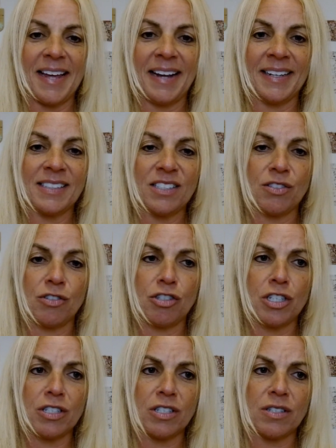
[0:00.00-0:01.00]
and it's
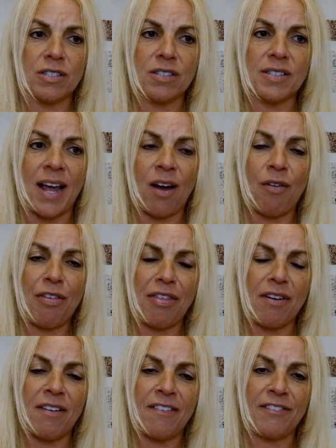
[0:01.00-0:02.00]
just south
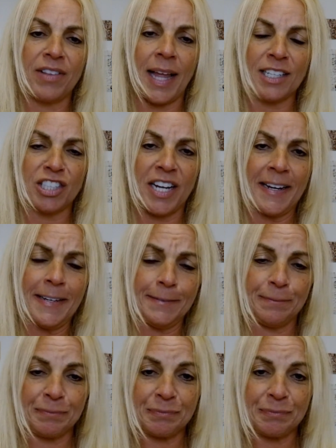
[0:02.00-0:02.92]
of Lecce.